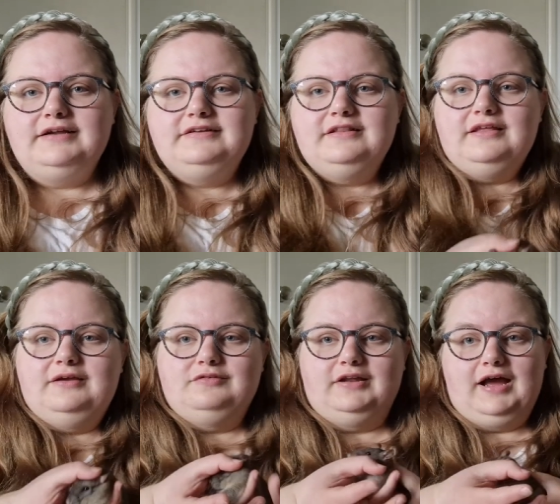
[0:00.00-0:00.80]
I didn't think
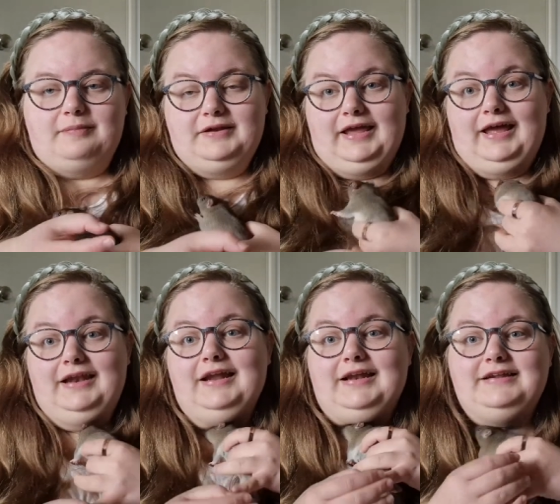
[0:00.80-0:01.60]
it was going to happen
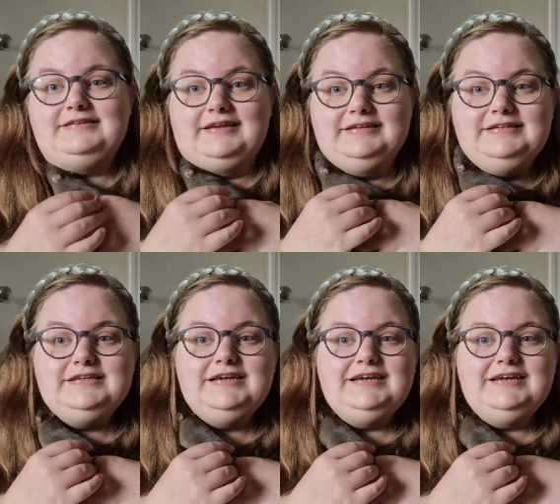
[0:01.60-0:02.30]
again and it did